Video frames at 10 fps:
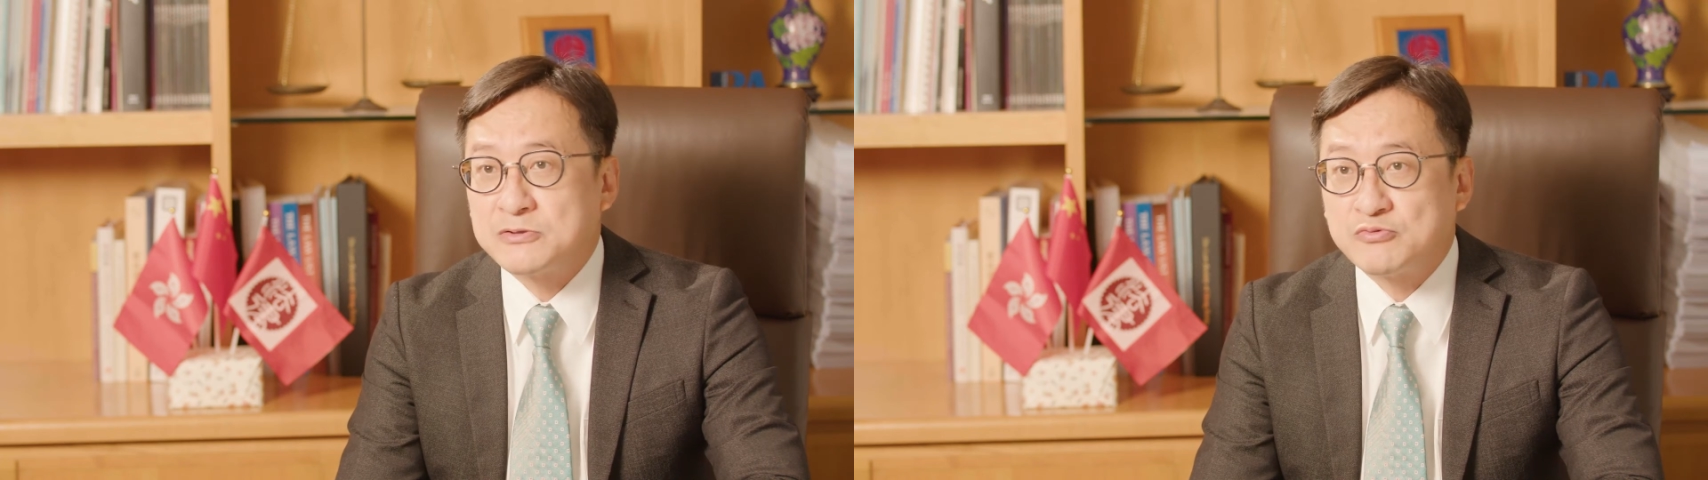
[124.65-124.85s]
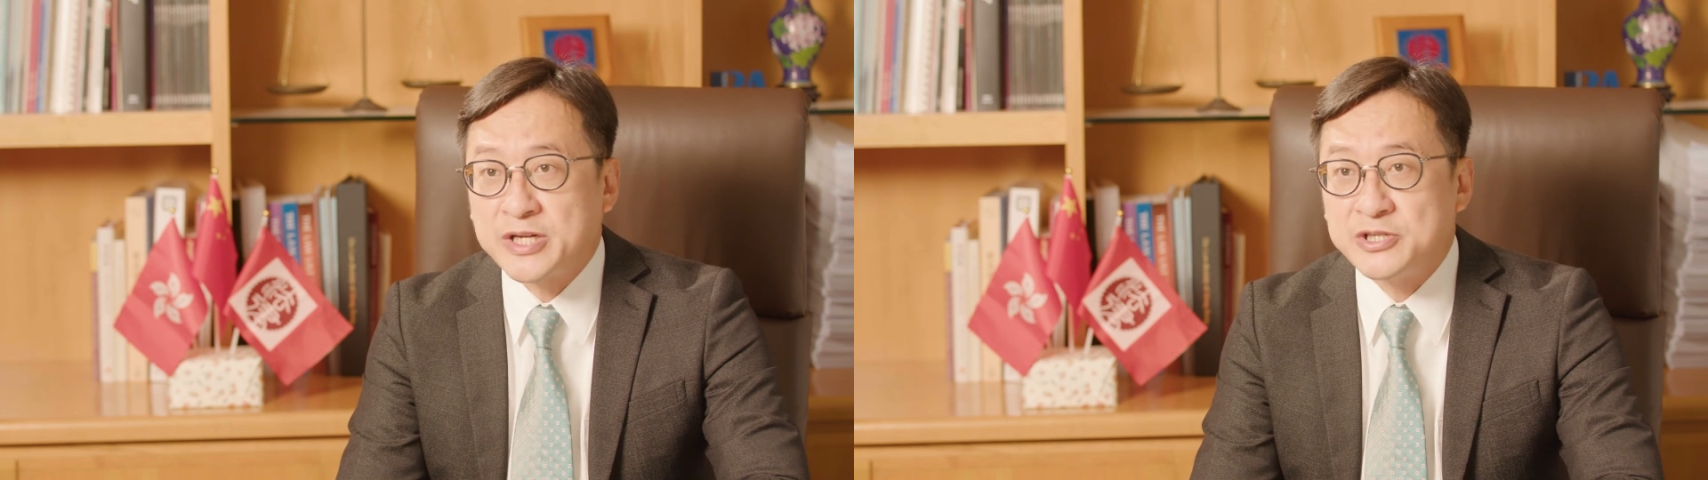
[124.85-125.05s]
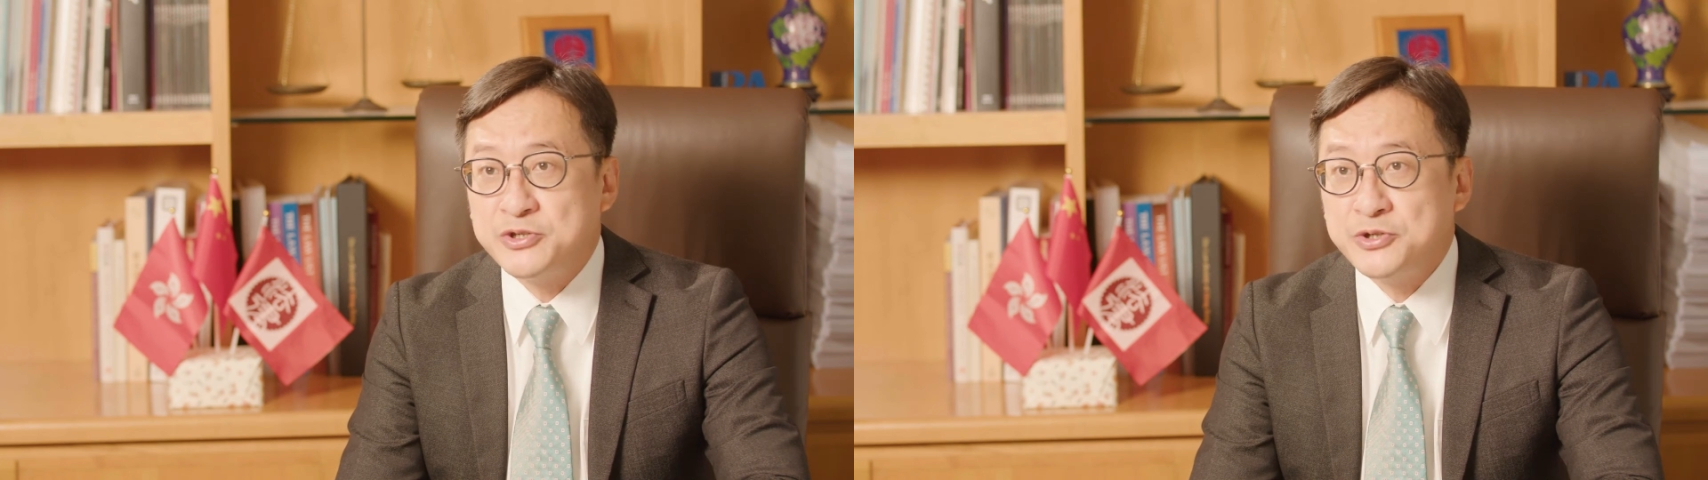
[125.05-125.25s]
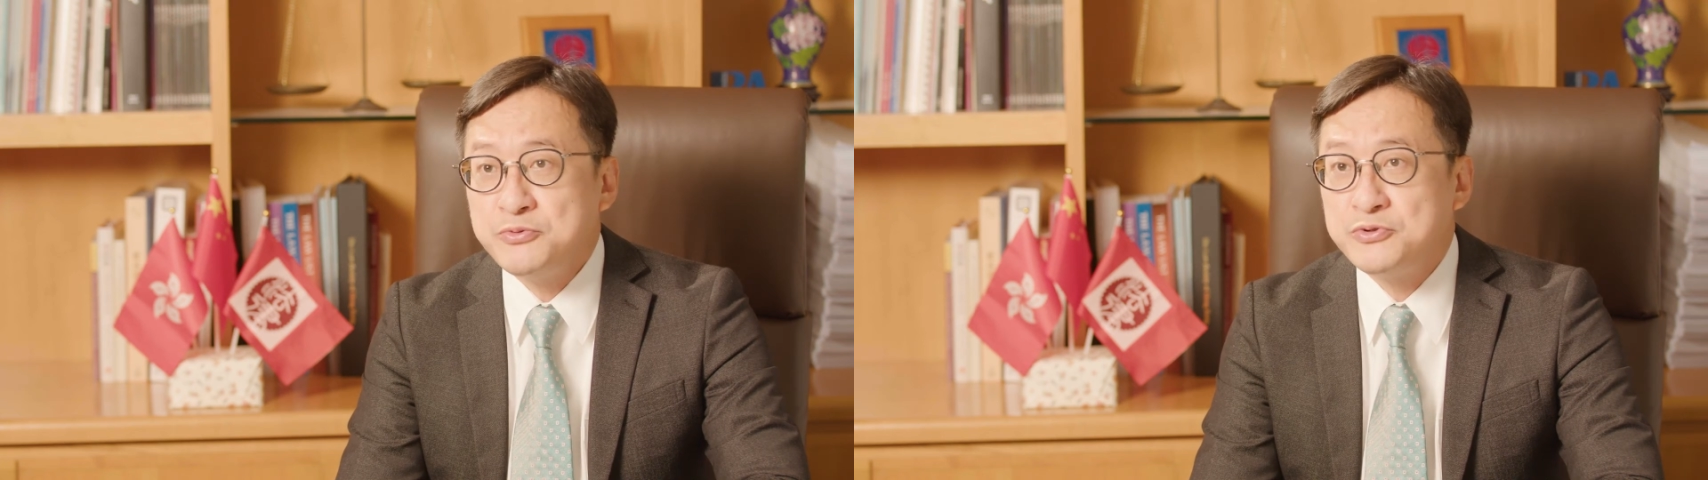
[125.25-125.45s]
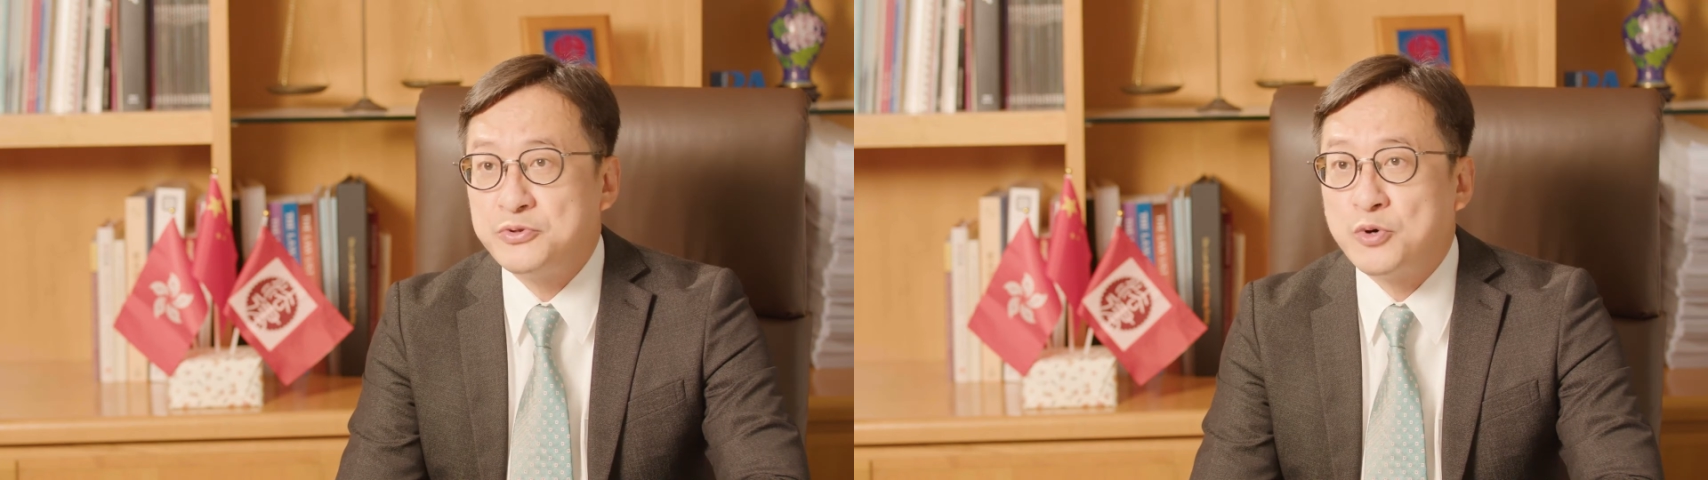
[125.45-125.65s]

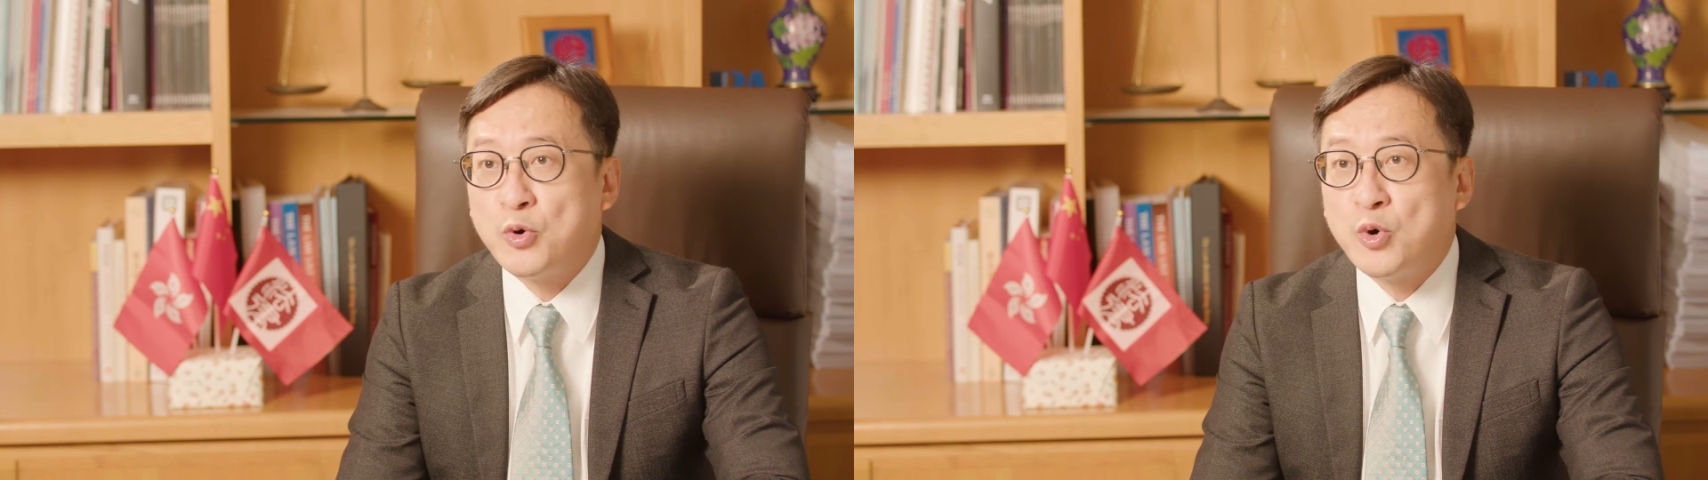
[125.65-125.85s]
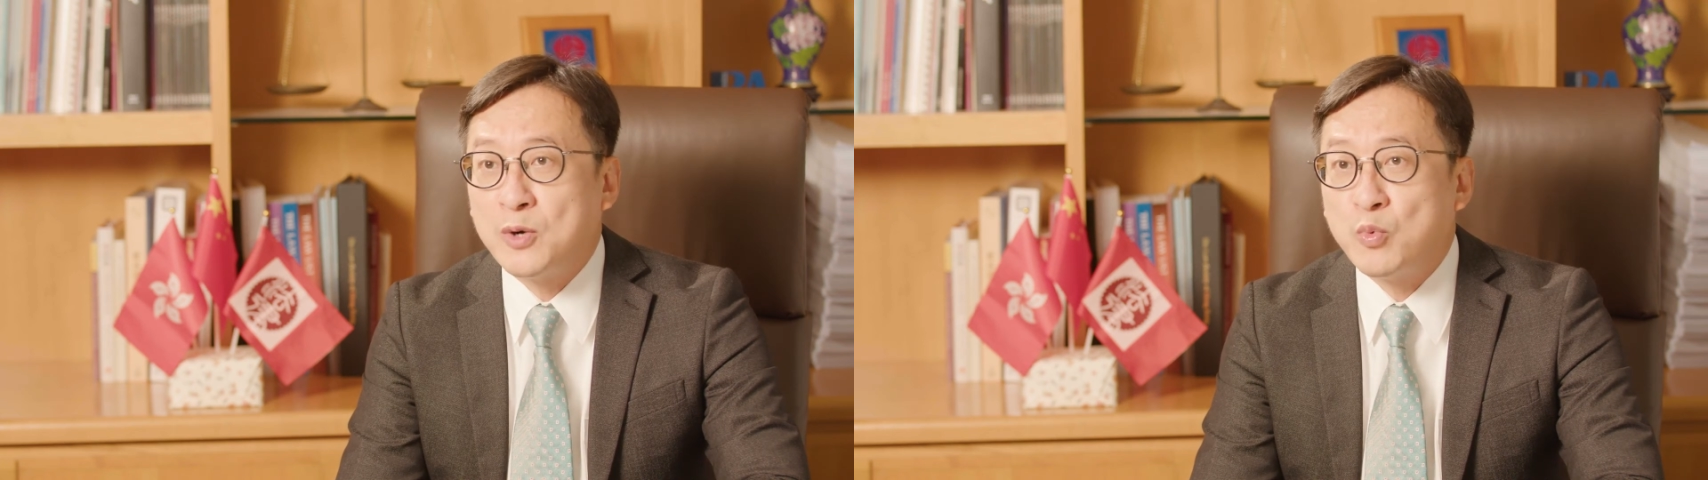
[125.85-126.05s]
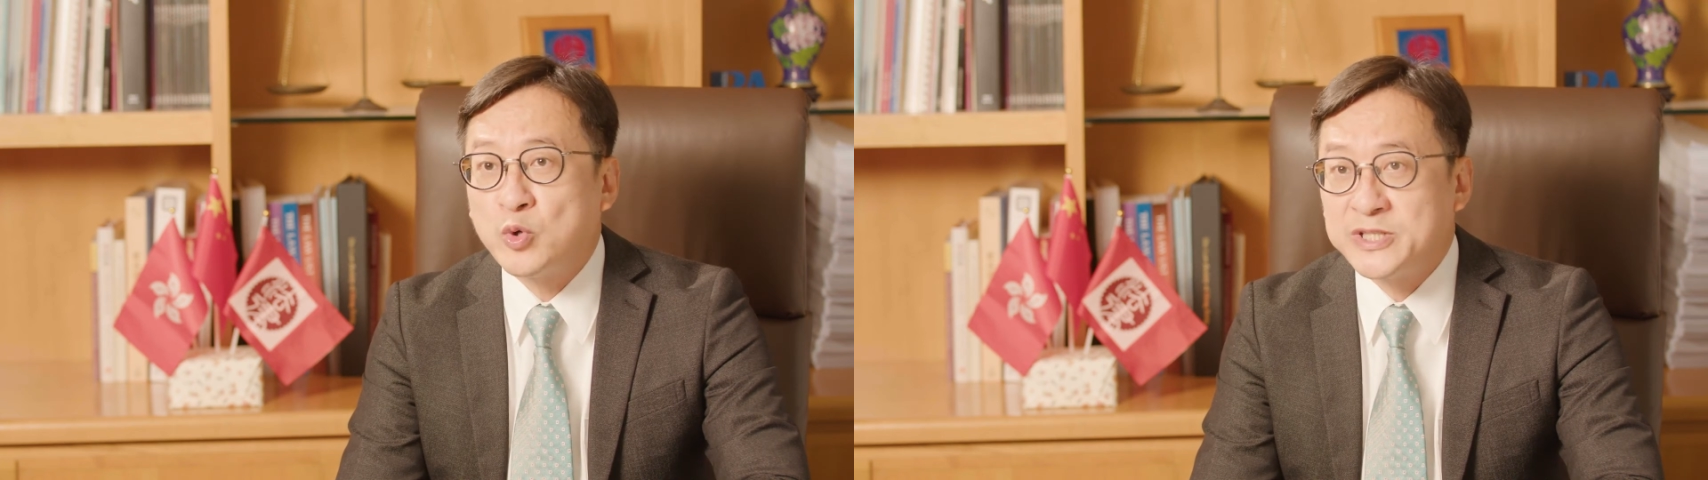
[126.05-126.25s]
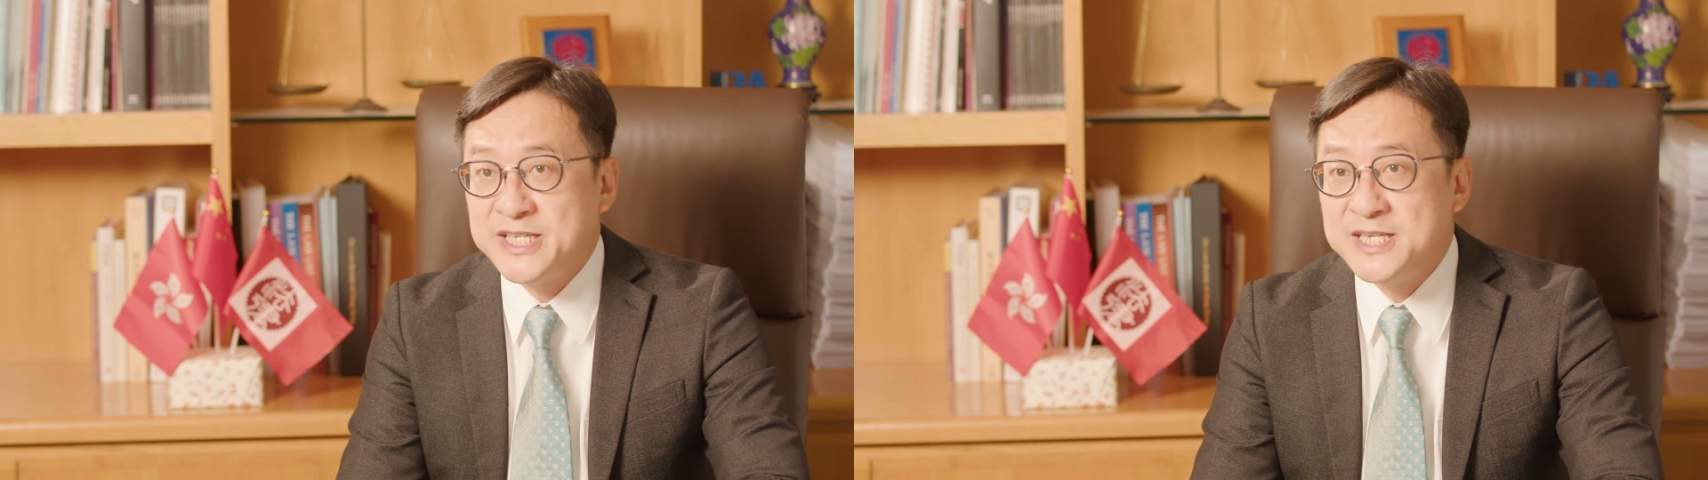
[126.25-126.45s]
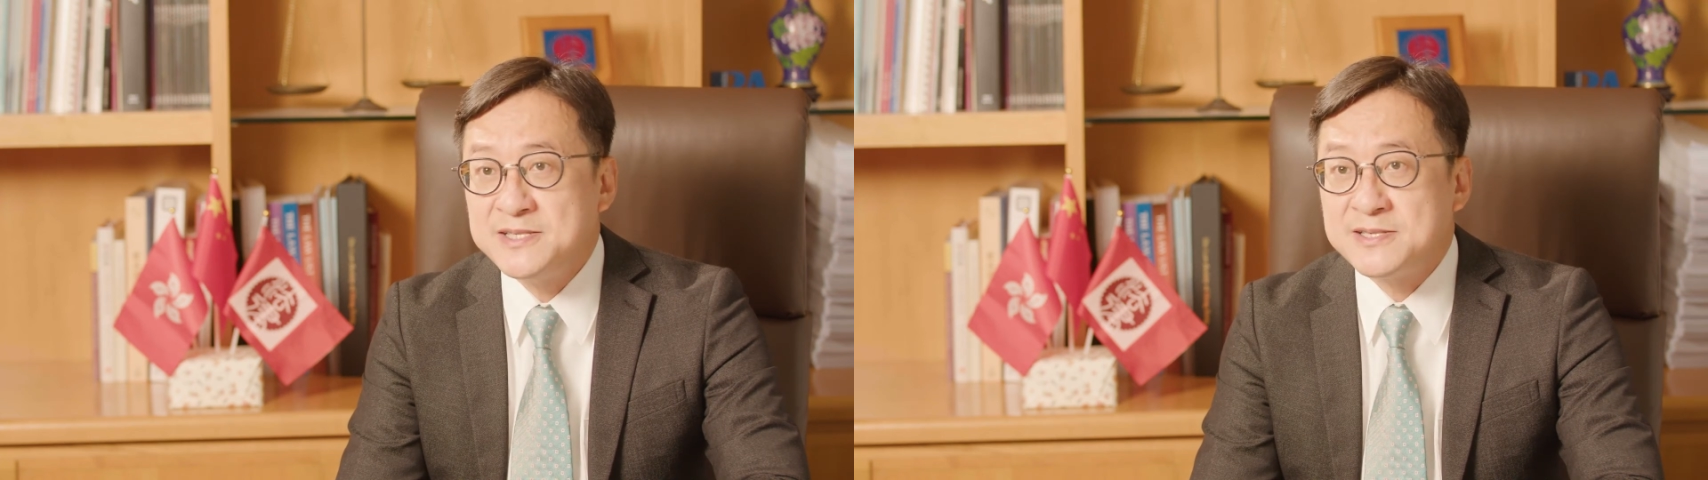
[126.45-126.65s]
gratitude to all
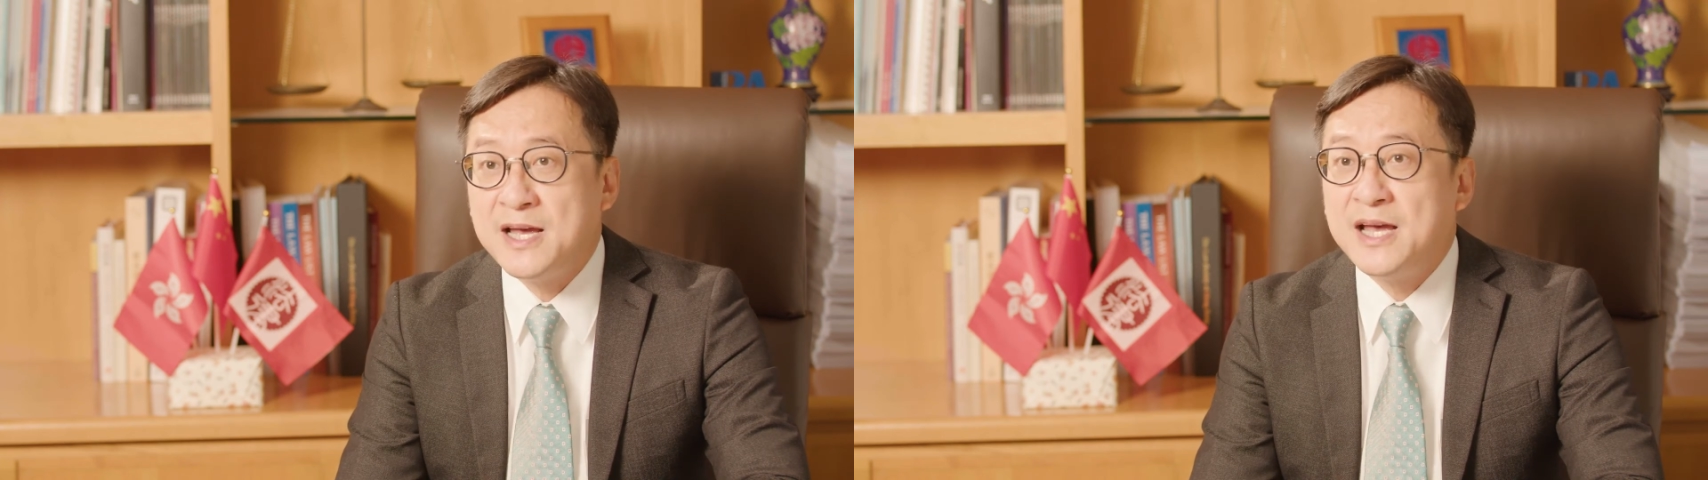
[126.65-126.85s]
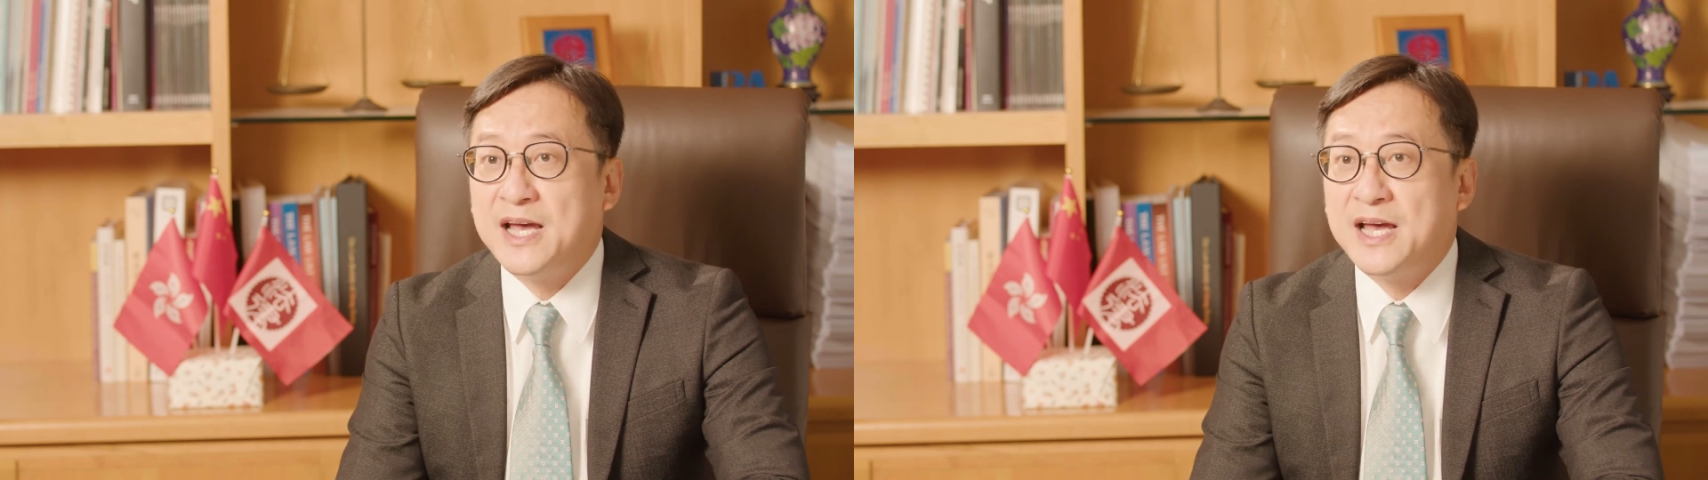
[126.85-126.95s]
awardees